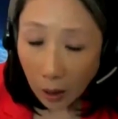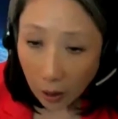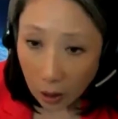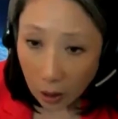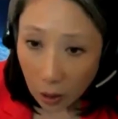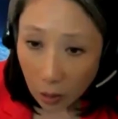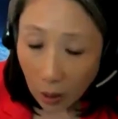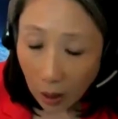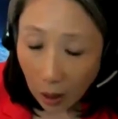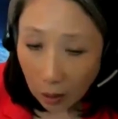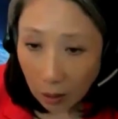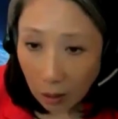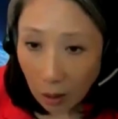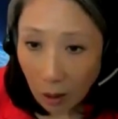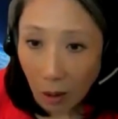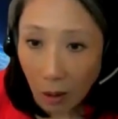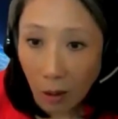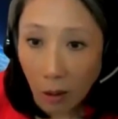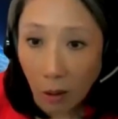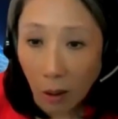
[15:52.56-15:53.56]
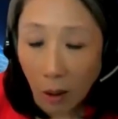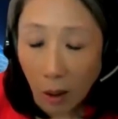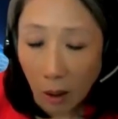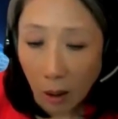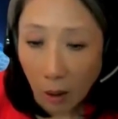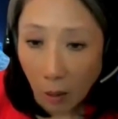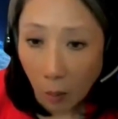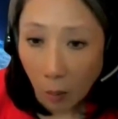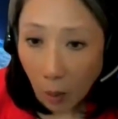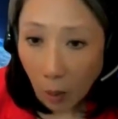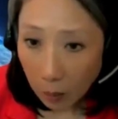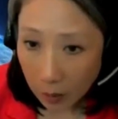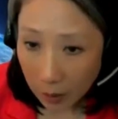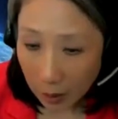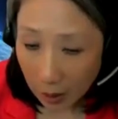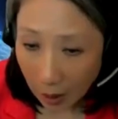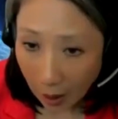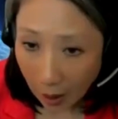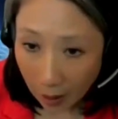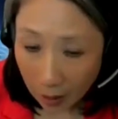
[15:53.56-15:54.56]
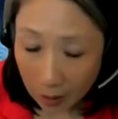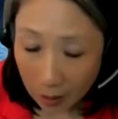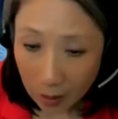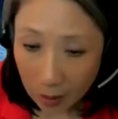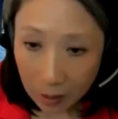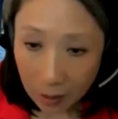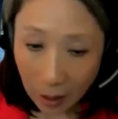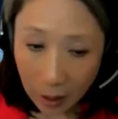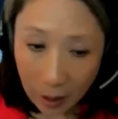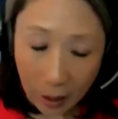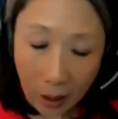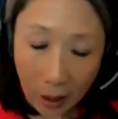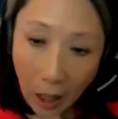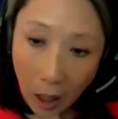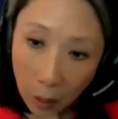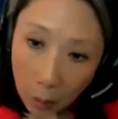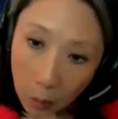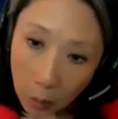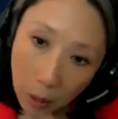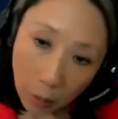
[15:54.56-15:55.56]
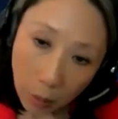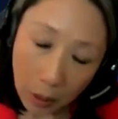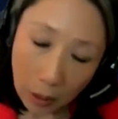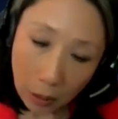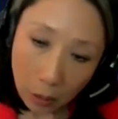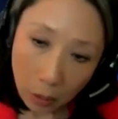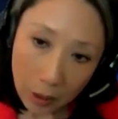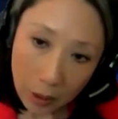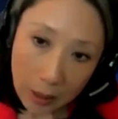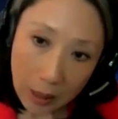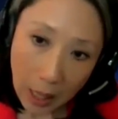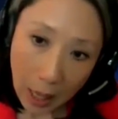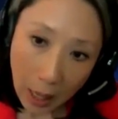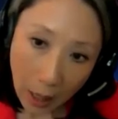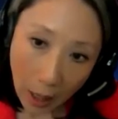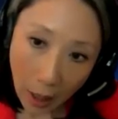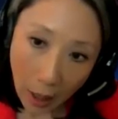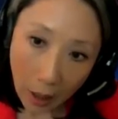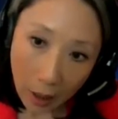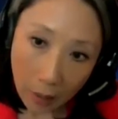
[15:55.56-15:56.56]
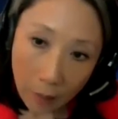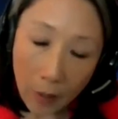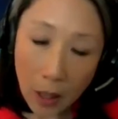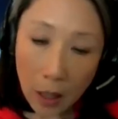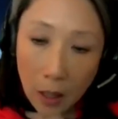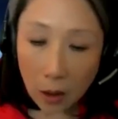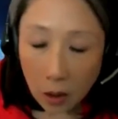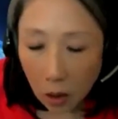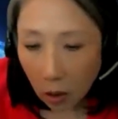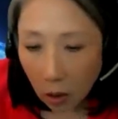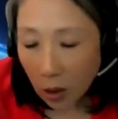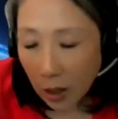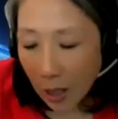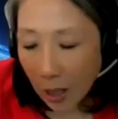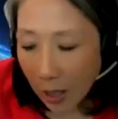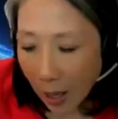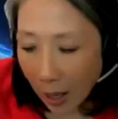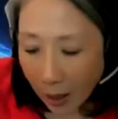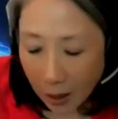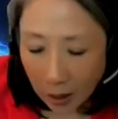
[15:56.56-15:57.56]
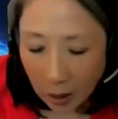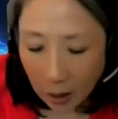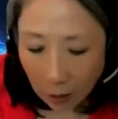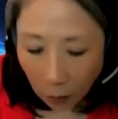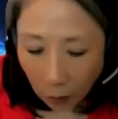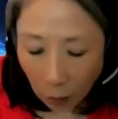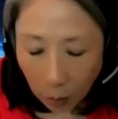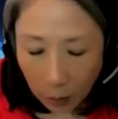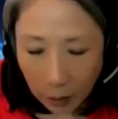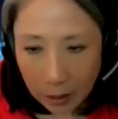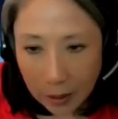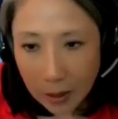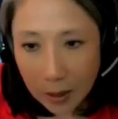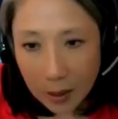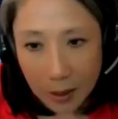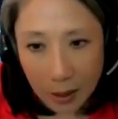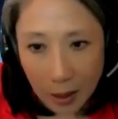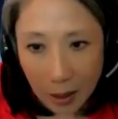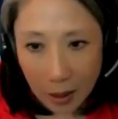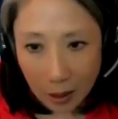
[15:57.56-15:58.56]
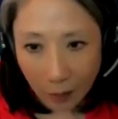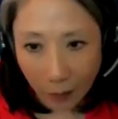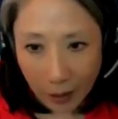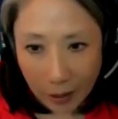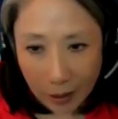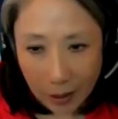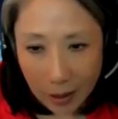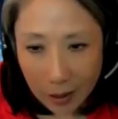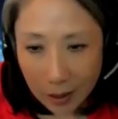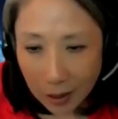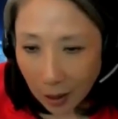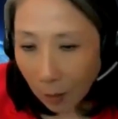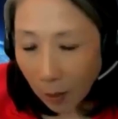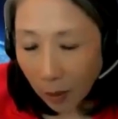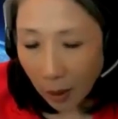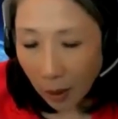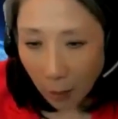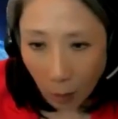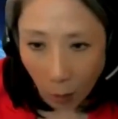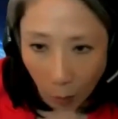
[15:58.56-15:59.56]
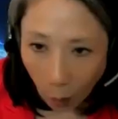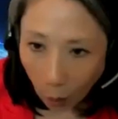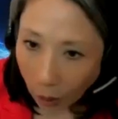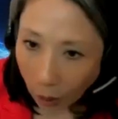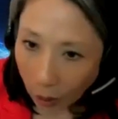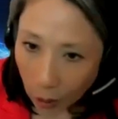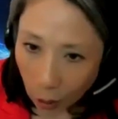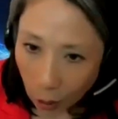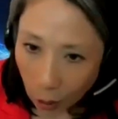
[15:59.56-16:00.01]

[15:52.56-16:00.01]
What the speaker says: how did you get there? What was the analysis like? And how do we know we can trust the AI? So there's AI in different places in these devices. Some of them are more